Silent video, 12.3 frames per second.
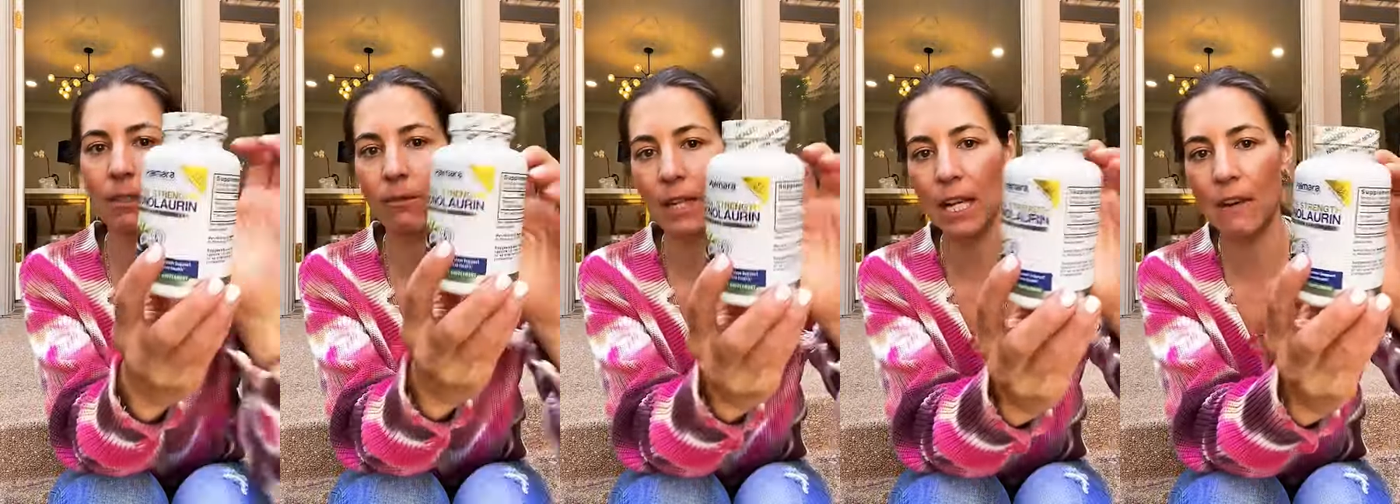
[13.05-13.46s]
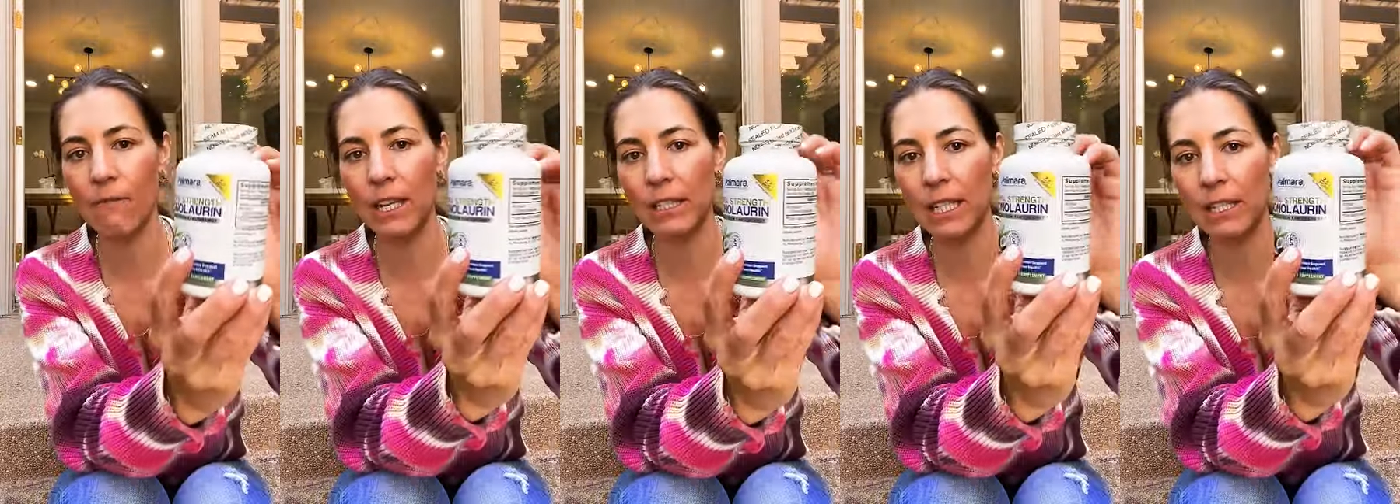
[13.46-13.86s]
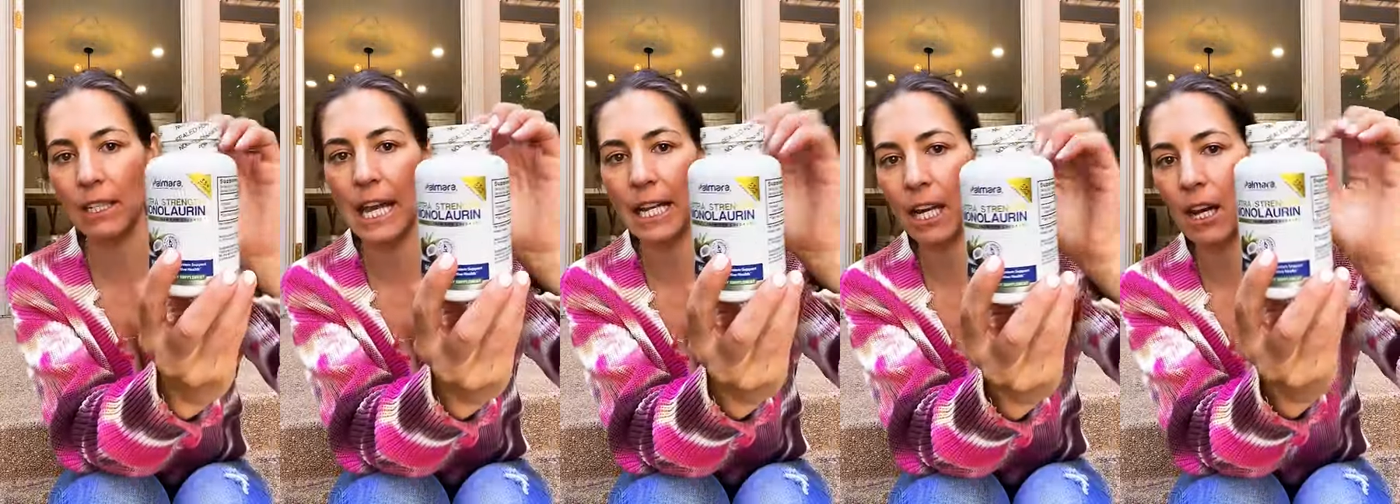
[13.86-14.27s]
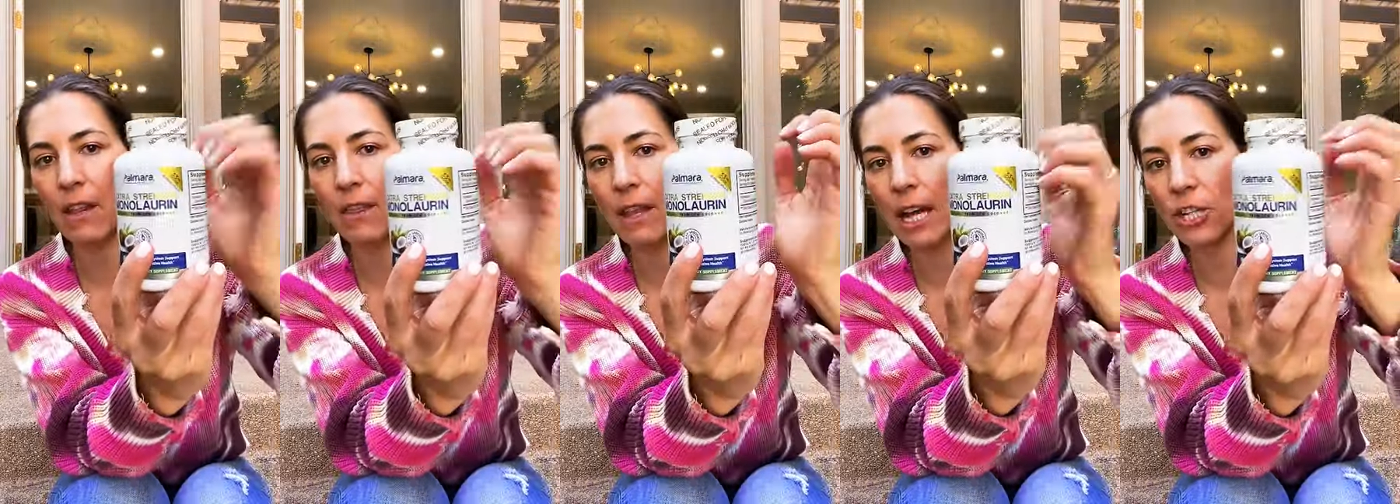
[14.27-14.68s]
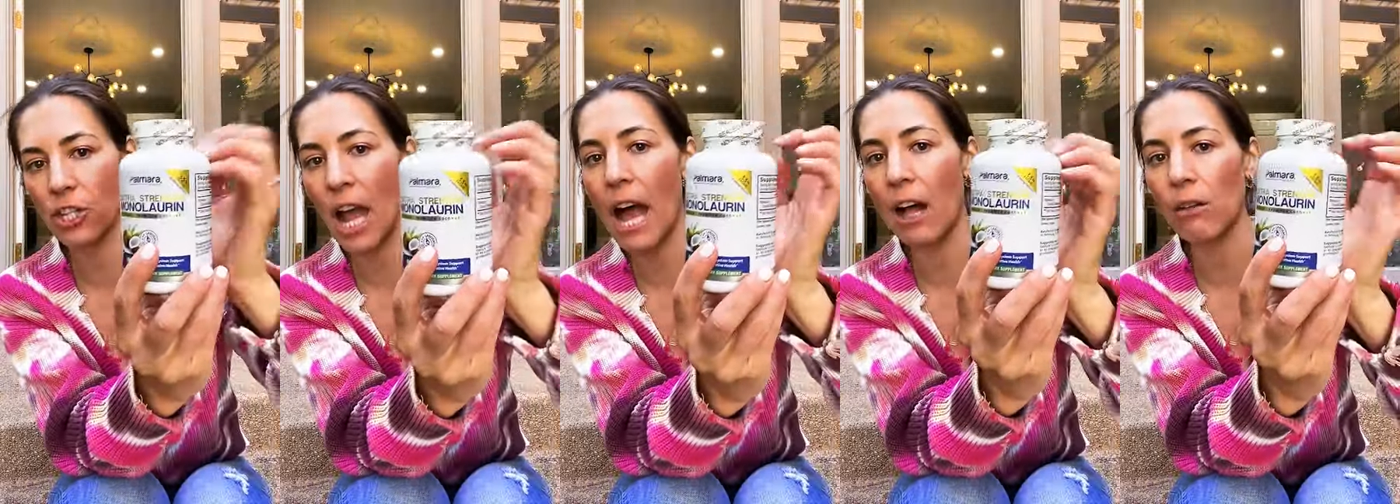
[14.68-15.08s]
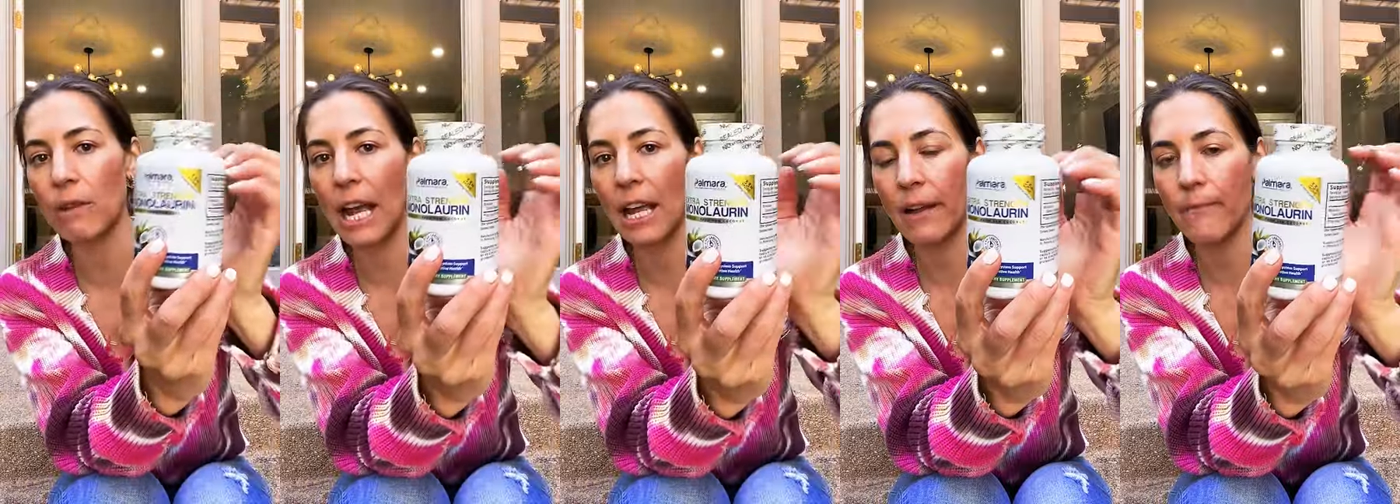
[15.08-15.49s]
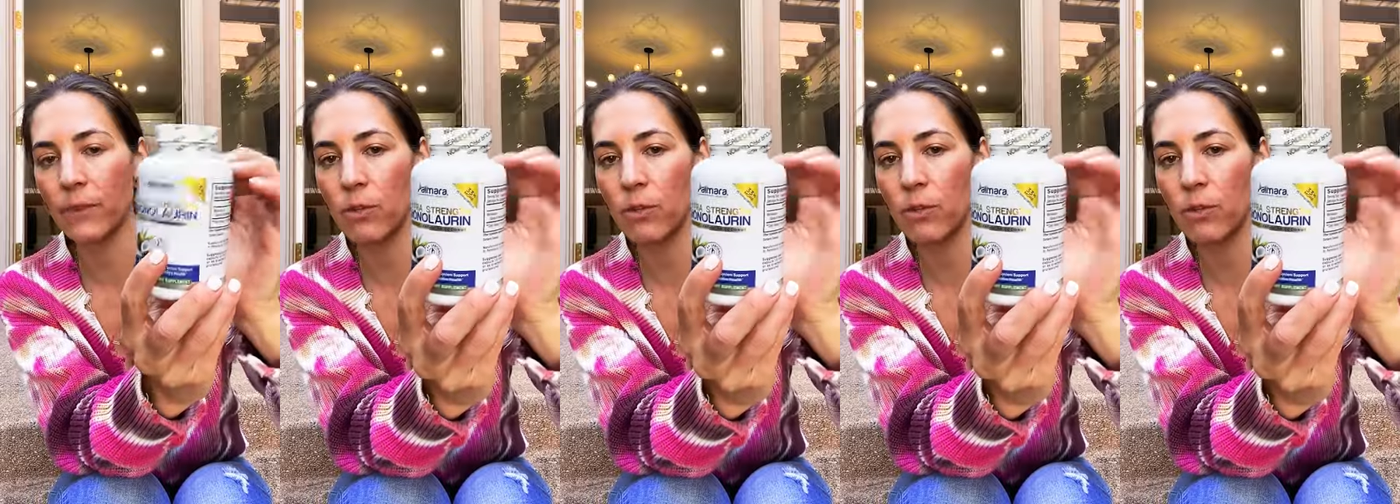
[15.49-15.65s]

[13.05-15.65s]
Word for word: So think of this as like a shell, right?